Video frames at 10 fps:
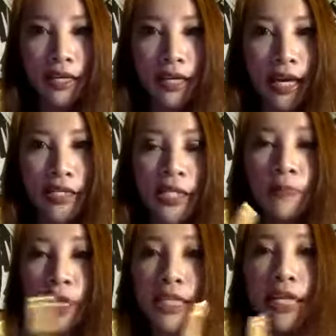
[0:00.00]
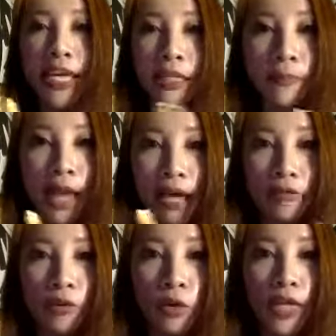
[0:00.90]
Yeah, so this person is
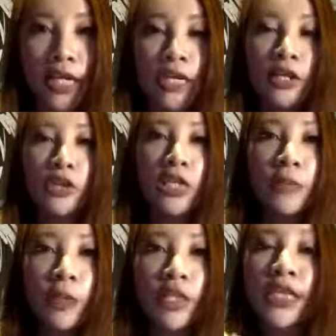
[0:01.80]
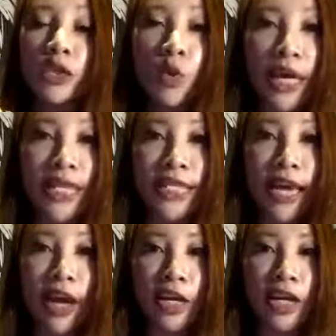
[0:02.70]
blindfolded. So this person is quite
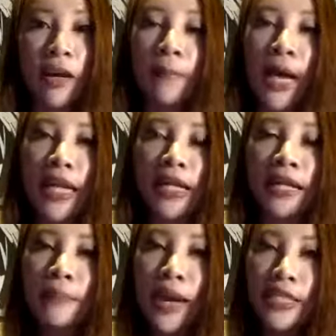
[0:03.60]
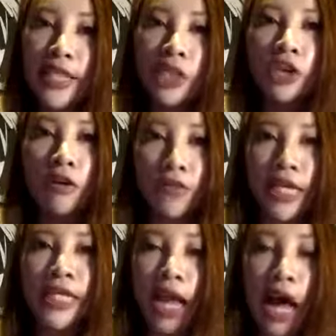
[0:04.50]
scared. But the message of
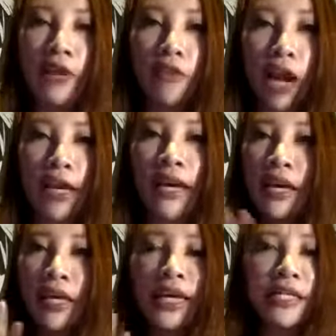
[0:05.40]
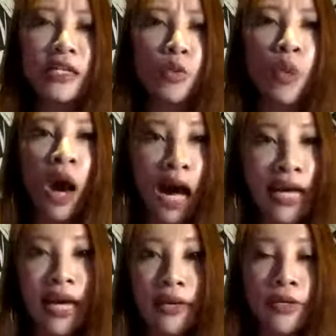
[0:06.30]
this card, right, is
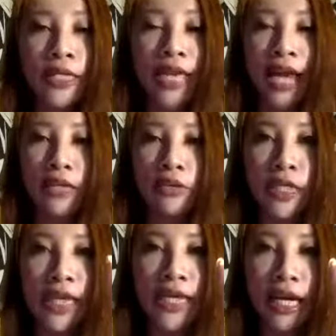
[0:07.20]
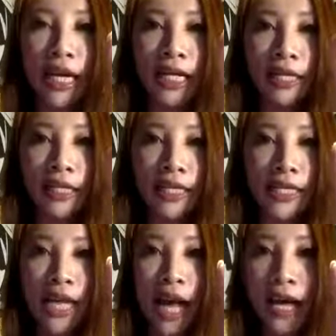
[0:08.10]
why are you scared? You see the the
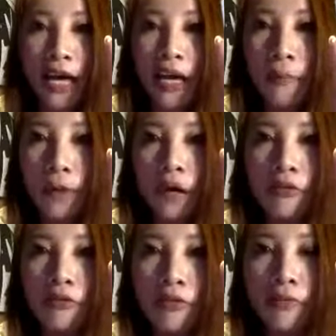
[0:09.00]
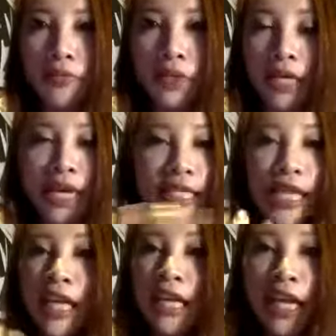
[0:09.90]
sky above. It's
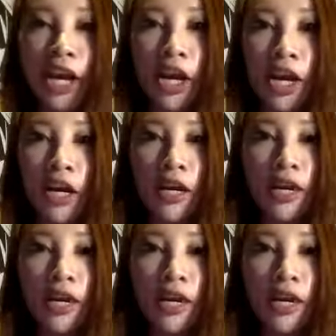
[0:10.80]
clear.